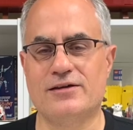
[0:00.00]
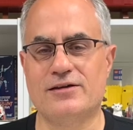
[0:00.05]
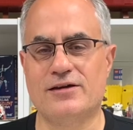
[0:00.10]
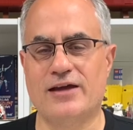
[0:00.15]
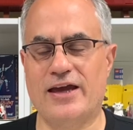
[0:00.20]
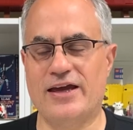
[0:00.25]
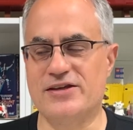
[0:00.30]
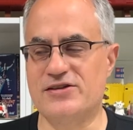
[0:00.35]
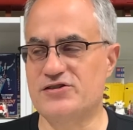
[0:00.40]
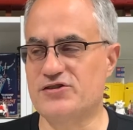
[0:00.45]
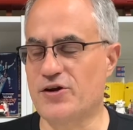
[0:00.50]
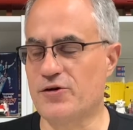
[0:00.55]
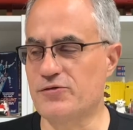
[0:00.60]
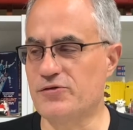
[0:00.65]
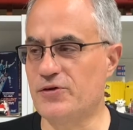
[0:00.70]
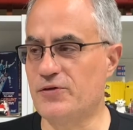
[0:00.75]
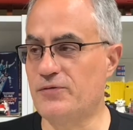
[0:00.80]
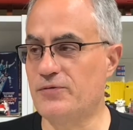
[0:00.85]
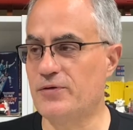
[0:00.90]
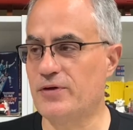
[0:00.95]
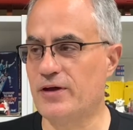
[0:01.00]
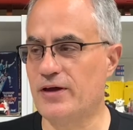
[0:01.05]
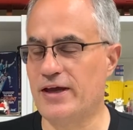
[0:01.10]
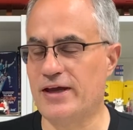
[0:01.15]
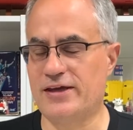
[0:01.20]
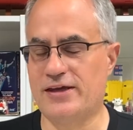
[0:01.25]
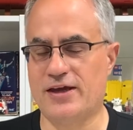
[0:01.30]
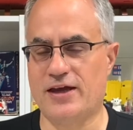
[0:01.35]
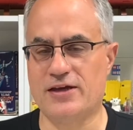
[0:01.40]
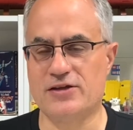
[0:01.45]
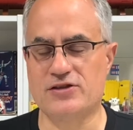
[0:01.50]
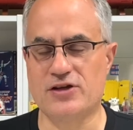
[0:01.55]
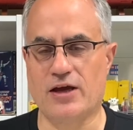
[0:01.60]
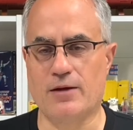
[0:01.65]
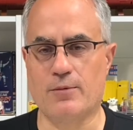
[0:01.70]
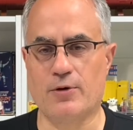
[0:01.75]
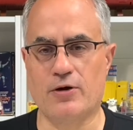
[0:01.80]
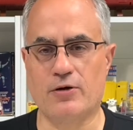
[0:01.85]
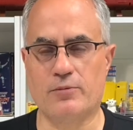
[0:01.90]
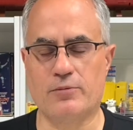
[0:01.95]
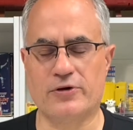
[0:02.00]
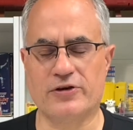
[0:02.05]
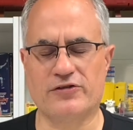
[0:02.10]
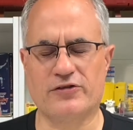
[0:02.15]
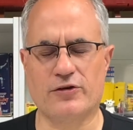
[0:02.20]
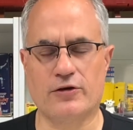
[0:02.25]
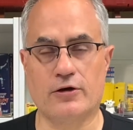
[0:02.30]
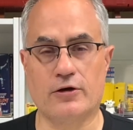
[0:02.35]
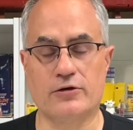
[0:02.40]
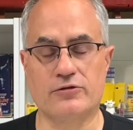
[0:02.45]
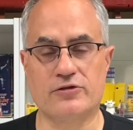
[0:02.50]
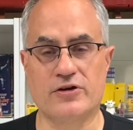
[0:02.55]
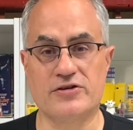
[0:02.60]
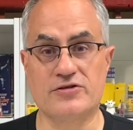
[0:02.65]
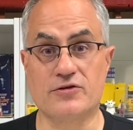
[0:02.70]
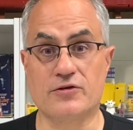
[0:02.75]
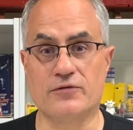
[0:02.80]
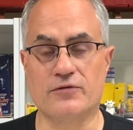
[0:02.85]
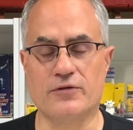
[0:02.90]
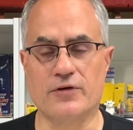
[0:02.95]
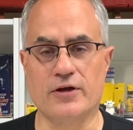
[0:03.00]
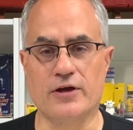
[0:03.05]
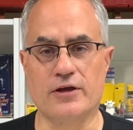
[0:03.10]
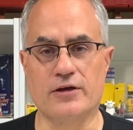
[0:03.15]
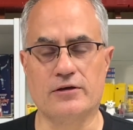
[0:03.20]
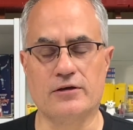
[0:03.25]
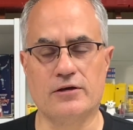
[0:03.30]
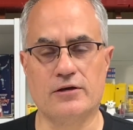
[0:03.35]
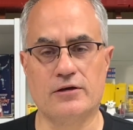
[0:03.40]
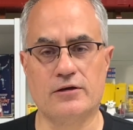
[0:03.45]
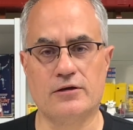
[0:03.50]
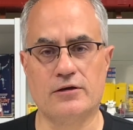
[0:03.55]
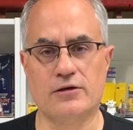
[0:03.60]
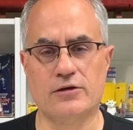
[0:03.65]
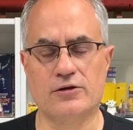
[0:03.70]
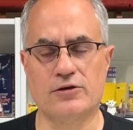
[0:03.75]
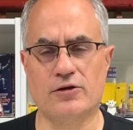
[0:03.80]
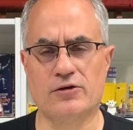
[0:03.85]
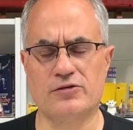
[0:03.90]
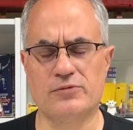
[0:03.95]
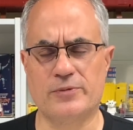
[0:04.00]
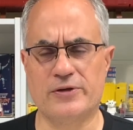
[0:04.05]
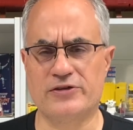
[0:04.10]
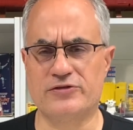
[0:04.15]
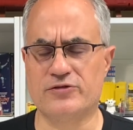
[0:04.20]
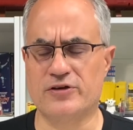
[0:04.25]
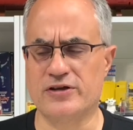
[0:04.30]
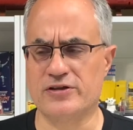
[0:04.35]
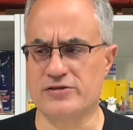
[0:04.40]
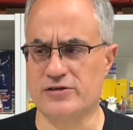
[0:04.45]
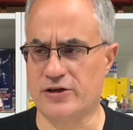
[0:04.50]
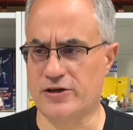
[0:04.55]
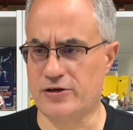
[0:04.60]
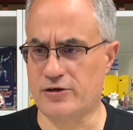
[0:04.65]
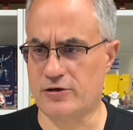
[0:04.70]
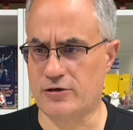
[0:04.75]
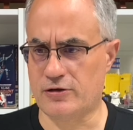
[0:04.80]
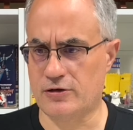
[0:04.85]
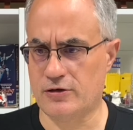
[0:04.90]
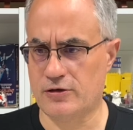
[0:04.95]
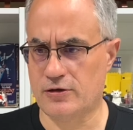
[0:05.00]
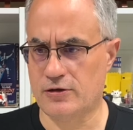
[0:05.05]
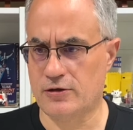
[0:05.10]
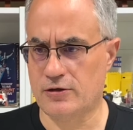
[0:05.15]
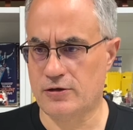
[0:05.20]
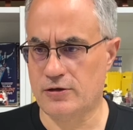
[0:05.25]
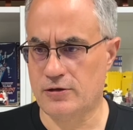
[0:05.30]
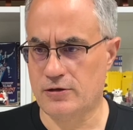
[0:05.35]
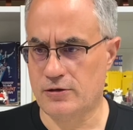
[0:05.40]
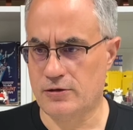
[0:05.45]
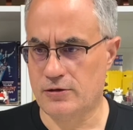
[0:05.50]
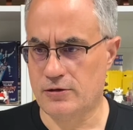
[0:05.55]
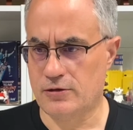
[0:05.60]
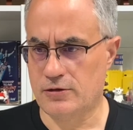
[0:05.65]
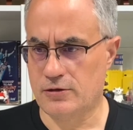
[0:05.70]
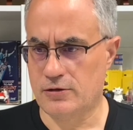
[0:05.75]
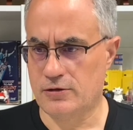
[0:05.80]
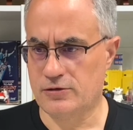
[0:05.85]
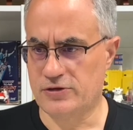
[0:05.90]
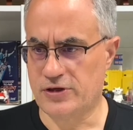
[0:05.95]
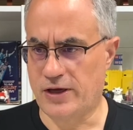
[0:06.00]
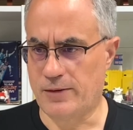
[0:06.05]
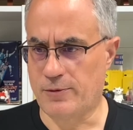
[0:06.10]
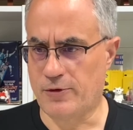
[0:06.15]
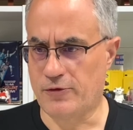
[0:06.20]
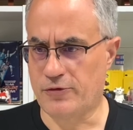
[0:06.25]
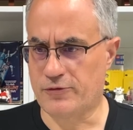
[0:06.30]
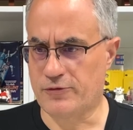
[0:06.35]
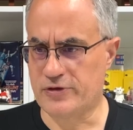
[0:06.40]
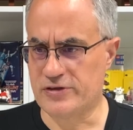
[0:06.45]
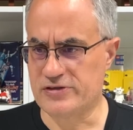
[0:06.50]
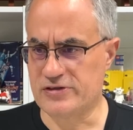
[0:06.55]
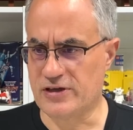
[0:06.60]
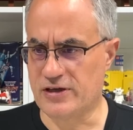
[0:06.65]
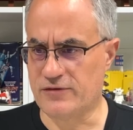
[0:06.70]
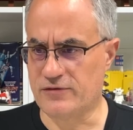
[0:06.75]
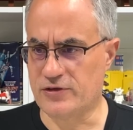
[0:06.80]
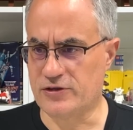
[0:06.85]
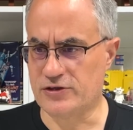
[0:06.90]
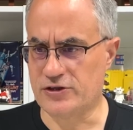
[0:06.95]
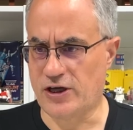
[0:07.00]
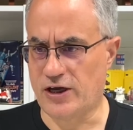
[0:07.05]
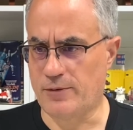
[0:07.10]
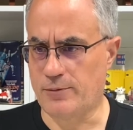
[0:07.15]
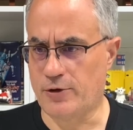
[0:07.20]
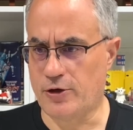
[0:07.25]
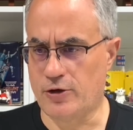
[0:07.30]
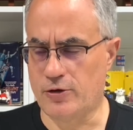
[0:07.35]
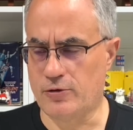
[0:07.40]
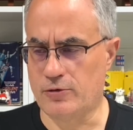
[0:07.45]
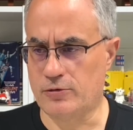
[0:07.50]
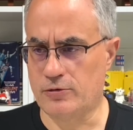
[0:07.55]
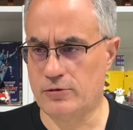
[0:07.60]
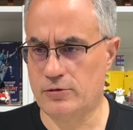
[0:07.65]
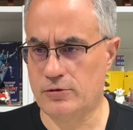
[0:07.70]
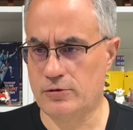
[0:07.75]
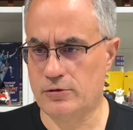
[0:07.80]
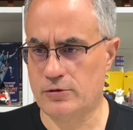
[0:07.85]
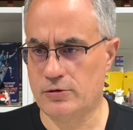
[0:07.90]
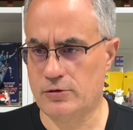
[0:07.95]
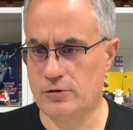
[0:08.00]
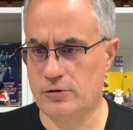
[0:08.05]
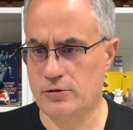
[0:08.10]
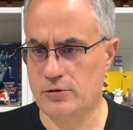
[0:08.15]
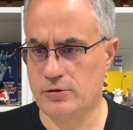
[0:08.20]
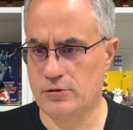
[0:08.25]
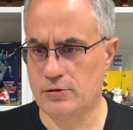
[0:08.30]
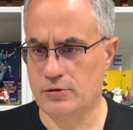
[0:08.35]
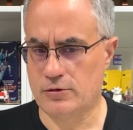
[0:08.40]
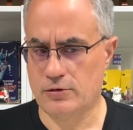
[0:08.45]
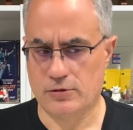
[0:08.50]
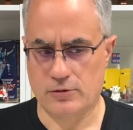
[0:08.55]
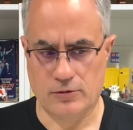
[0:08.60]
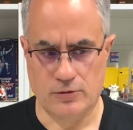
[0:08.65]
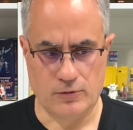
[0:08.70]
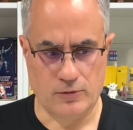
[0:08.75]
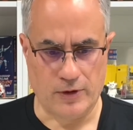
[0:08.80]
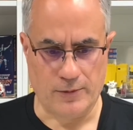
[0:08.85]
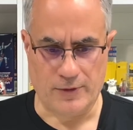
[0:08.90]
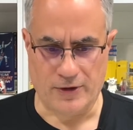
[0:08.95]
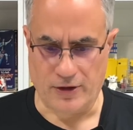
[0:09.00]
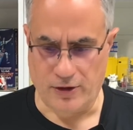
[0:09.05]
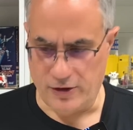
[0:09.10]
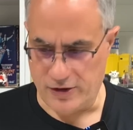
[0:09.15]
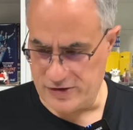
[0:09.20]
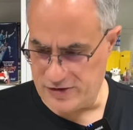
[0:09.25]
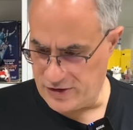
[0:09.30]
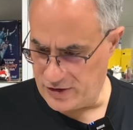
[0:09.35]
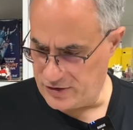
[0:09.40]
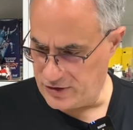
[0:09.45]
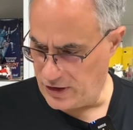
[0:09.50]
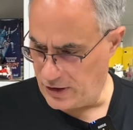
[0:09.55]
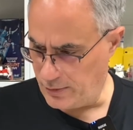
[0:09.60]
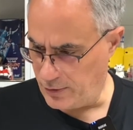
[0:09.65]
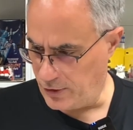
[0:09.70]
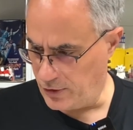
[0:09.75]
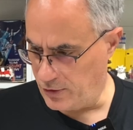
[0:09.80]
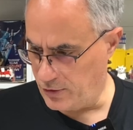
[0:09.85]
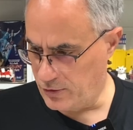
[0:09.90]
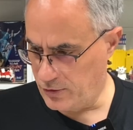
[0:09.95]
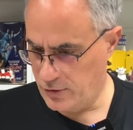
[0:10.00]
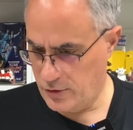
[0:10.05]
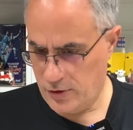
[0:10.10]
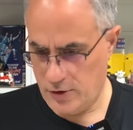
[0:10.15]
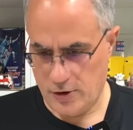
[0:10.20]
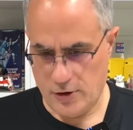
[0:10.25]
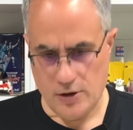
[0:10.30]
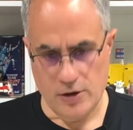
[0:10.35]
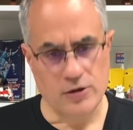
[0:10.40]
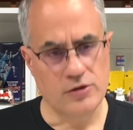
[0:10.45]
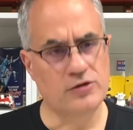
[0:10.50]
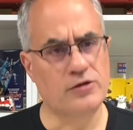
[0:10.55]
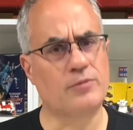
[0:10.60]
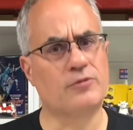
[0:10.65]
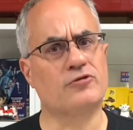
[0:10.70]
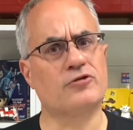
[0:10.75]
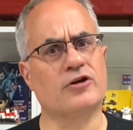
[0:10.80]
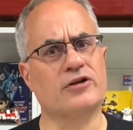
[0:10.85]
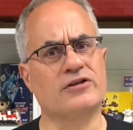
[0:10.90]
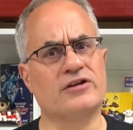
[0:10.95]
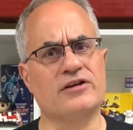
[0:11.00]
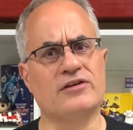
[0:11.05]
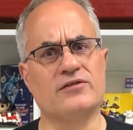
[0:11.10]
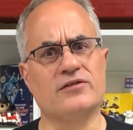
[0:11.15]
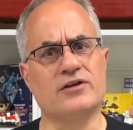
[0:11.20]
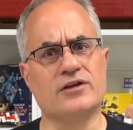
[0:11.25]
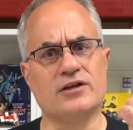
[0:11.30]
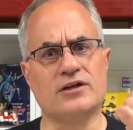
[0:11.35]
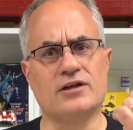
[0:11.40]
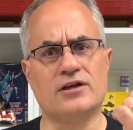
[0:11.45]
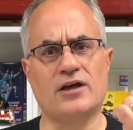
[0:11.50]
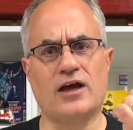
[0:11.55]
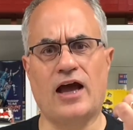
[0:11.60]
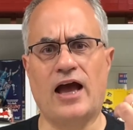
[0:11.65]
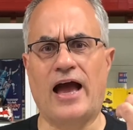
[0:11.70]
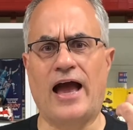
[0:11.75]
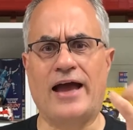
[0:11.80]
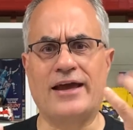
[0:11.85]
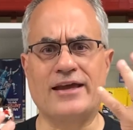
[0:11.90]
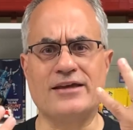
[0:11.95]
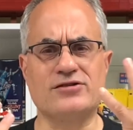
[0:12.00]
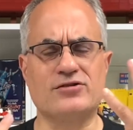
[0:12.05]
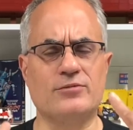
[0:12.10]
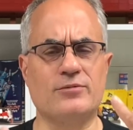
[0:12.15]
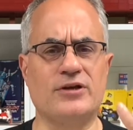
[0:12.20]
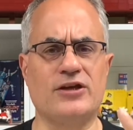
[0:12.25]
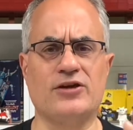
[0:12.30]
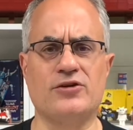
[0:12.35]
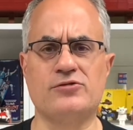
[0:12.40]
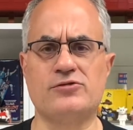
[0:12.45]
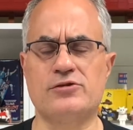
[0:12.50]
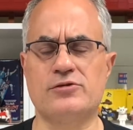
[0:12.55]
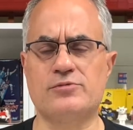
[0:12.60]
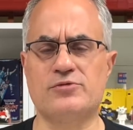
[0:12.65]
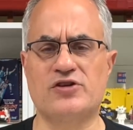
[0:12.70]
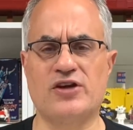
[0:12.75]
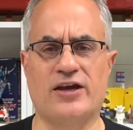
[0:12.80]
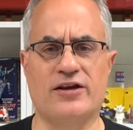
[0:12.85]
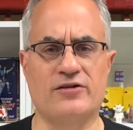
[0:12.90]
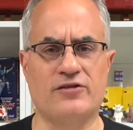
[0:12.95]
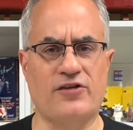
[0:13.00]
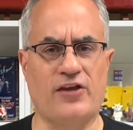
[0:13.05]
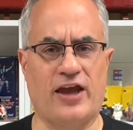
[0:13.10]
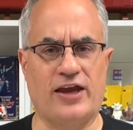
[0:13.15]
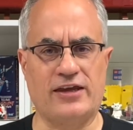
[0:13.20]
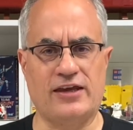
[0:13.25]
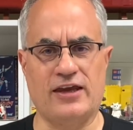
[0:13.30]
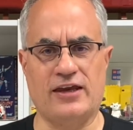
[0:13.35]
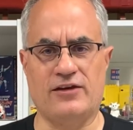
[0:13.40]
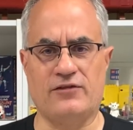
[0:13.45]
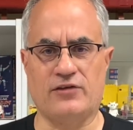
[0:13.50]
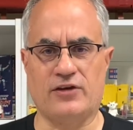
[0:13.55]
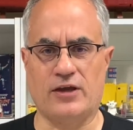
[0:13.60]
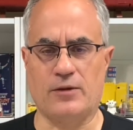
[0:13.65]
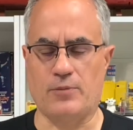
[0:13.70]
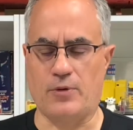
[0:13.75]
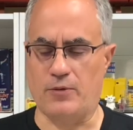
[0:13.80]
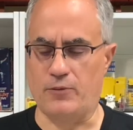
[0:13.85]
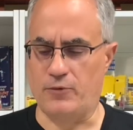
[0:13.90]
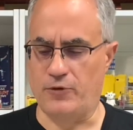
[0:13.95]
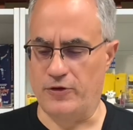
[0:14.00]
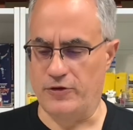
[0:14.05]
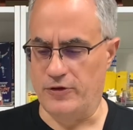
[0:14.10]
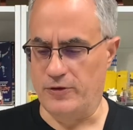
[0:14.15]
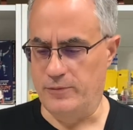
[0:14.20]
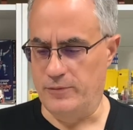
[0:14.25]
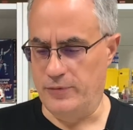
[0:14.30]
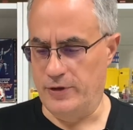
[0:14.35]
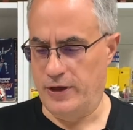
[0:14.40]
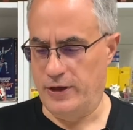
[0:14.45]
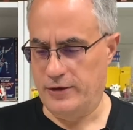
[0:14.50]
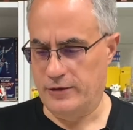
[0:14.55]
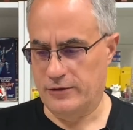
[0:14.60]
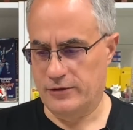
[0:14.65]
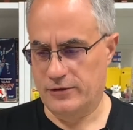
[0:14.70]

Hey, it's Joseph, aka Jabbo, Brickzar, Trains Are Fun, Yoda Speak Translator, Jabbo37, Jabbo. Wait a minute, I already said Jabbo. Super Truck TV. I got so many YouTube channels, I can't even keep up with it, but